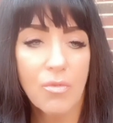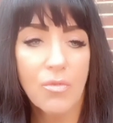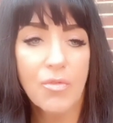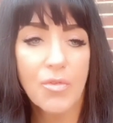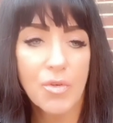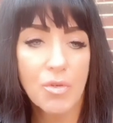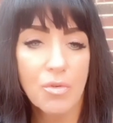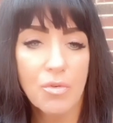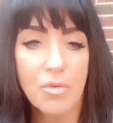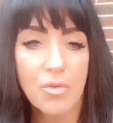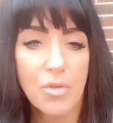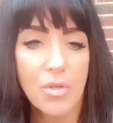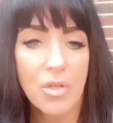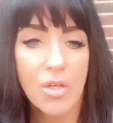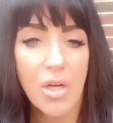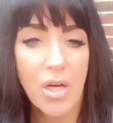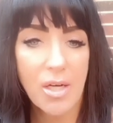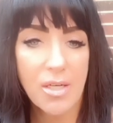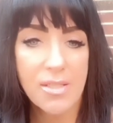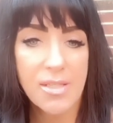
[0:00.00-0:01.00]
food
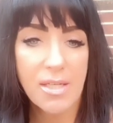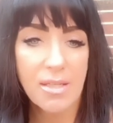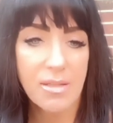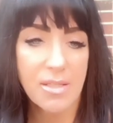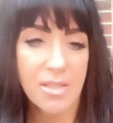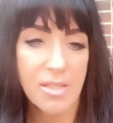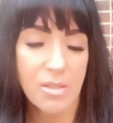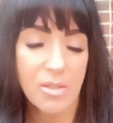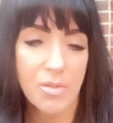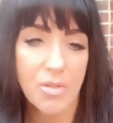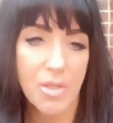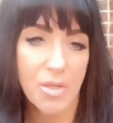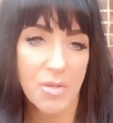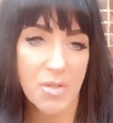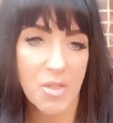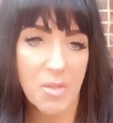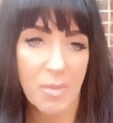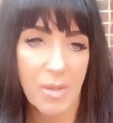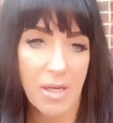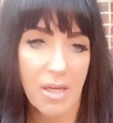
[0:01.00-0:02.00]
causing this
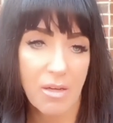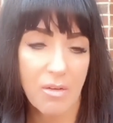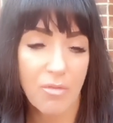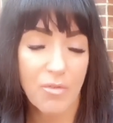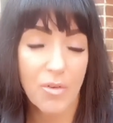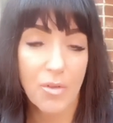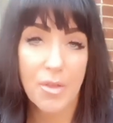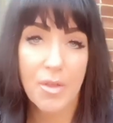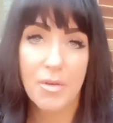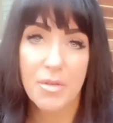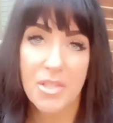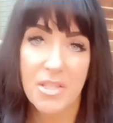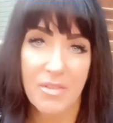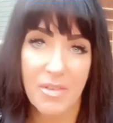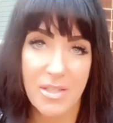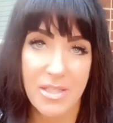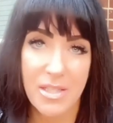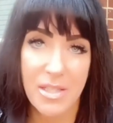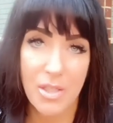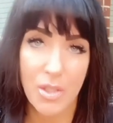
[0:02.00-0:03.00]
glucose spike for those of
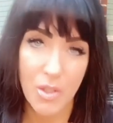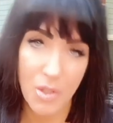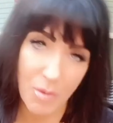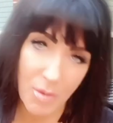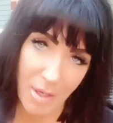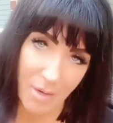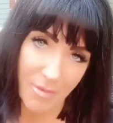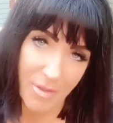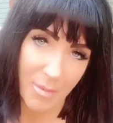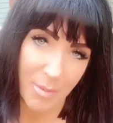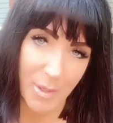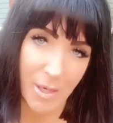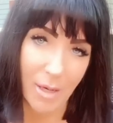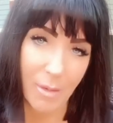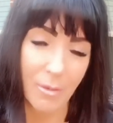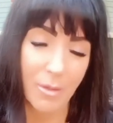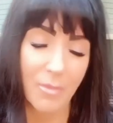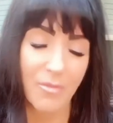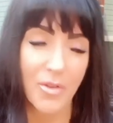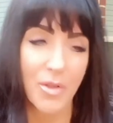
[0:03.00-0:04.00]
us that do have the
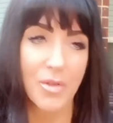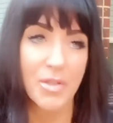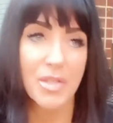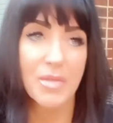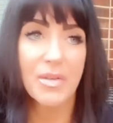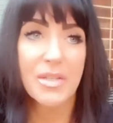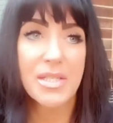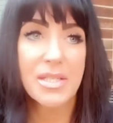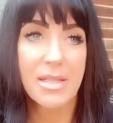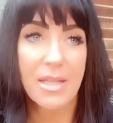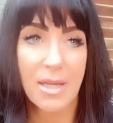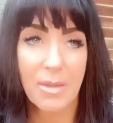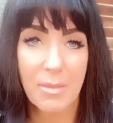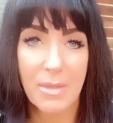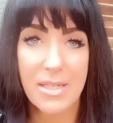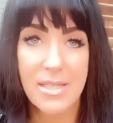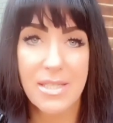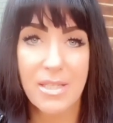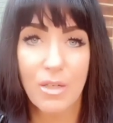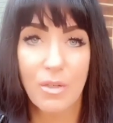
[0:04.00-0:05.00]
problem, for those of us like
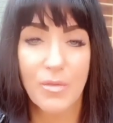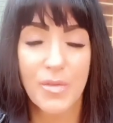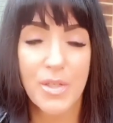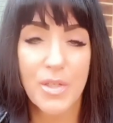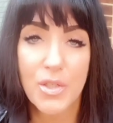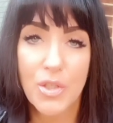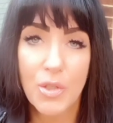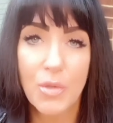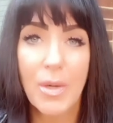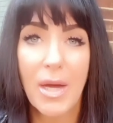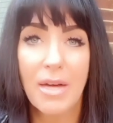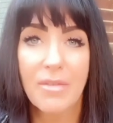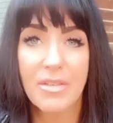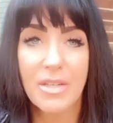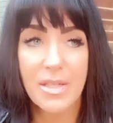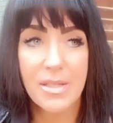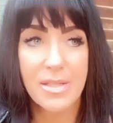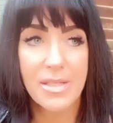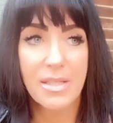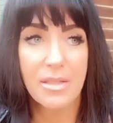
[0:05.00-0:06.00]
myself that do have an
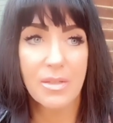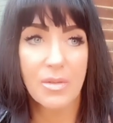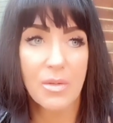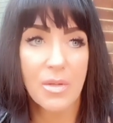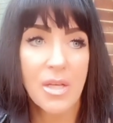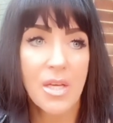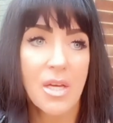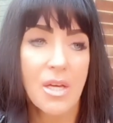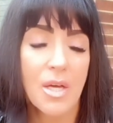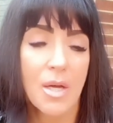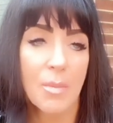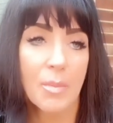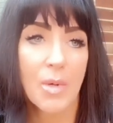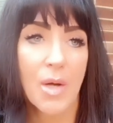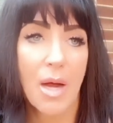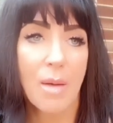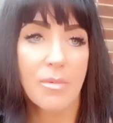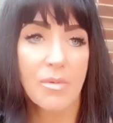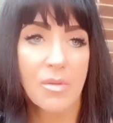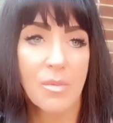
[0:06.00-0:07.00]
insulin
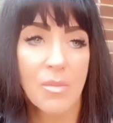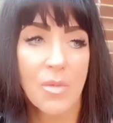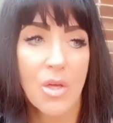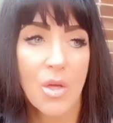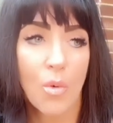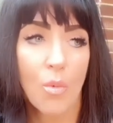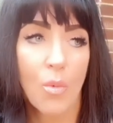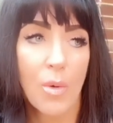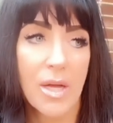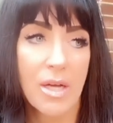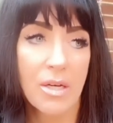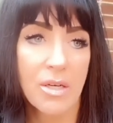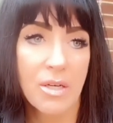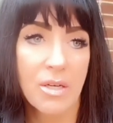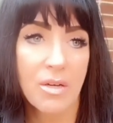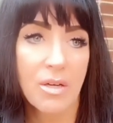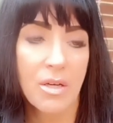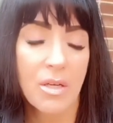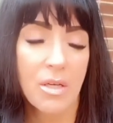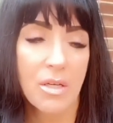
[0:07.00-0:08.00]
problem
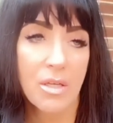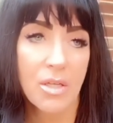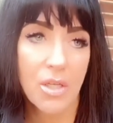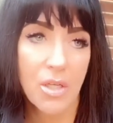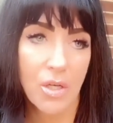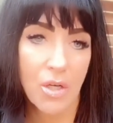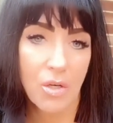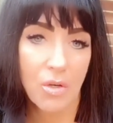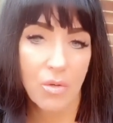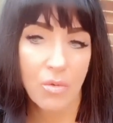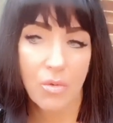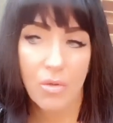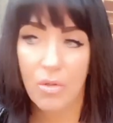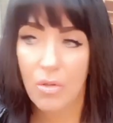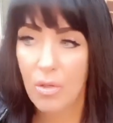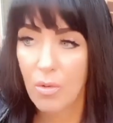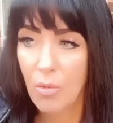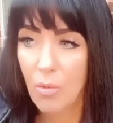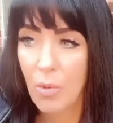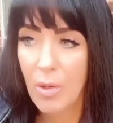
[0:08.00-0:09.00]
where, you know,
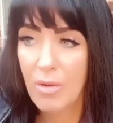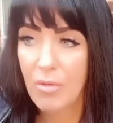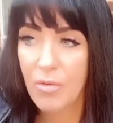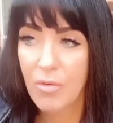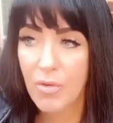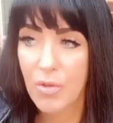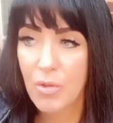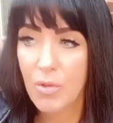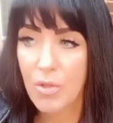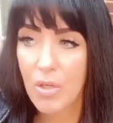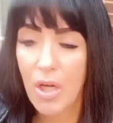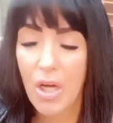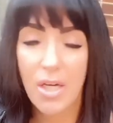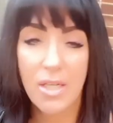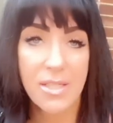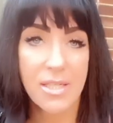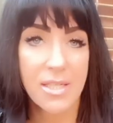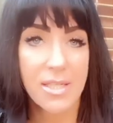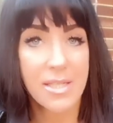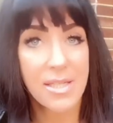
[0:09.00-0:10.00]
when food
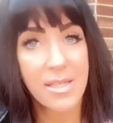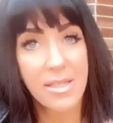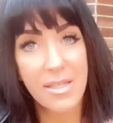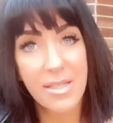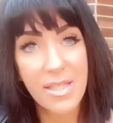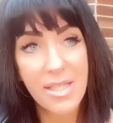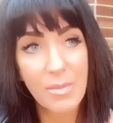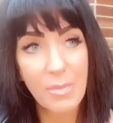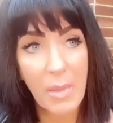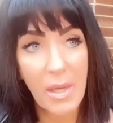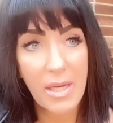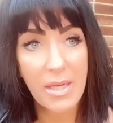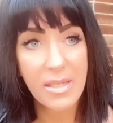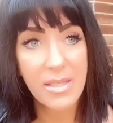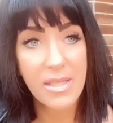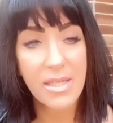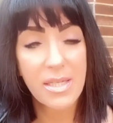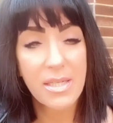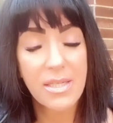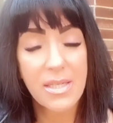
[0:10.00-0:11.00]
causes these
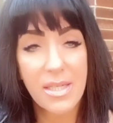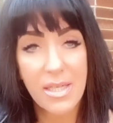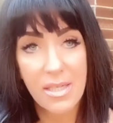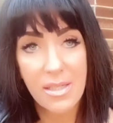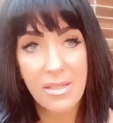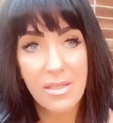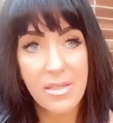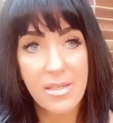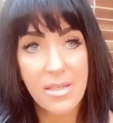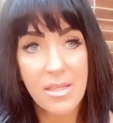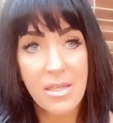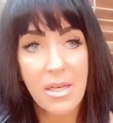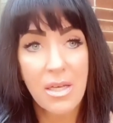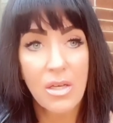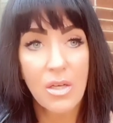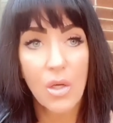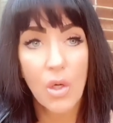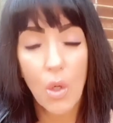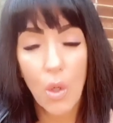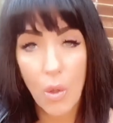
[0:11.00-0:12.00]
spikes, it does
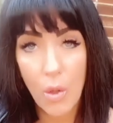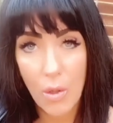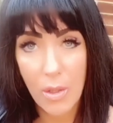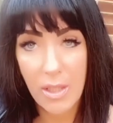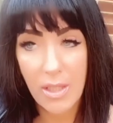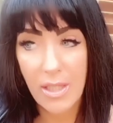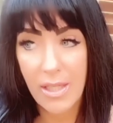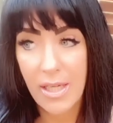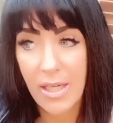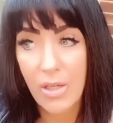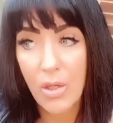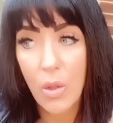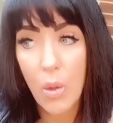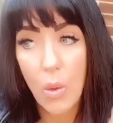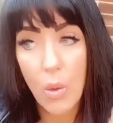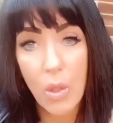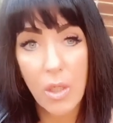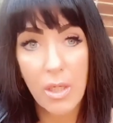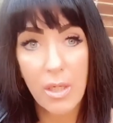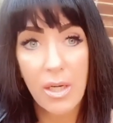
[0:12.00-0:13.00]
correlate
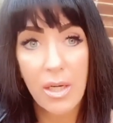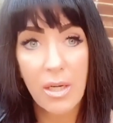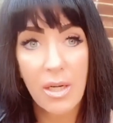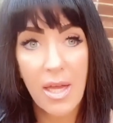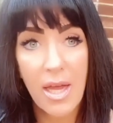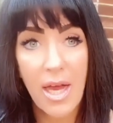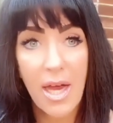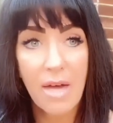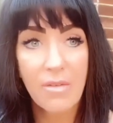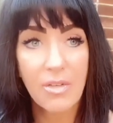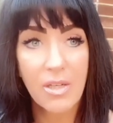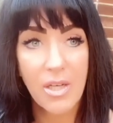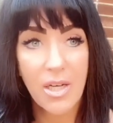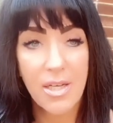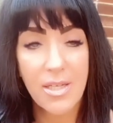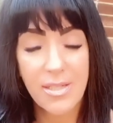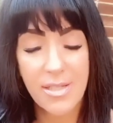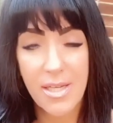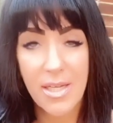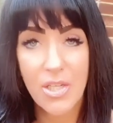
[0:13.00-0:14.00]
or have a
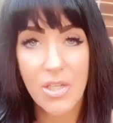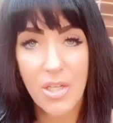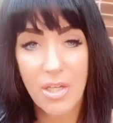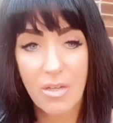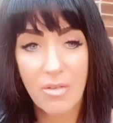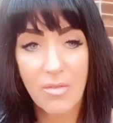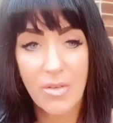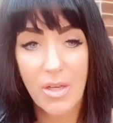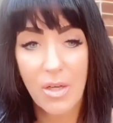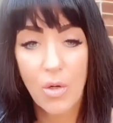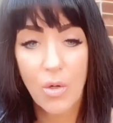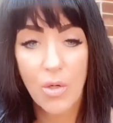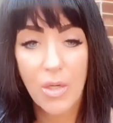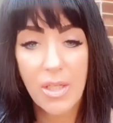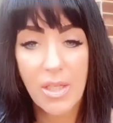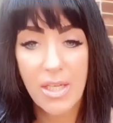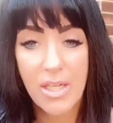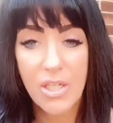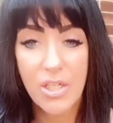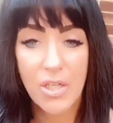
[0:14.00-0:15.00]
causation effect,
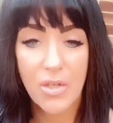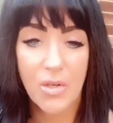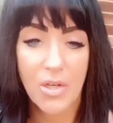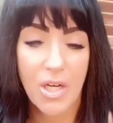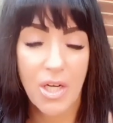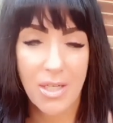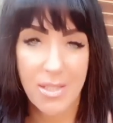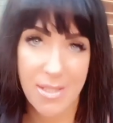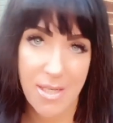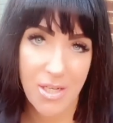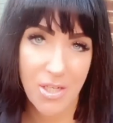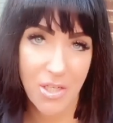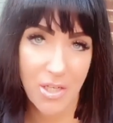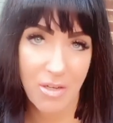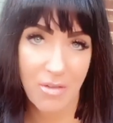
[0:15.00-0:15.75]
correlation or causation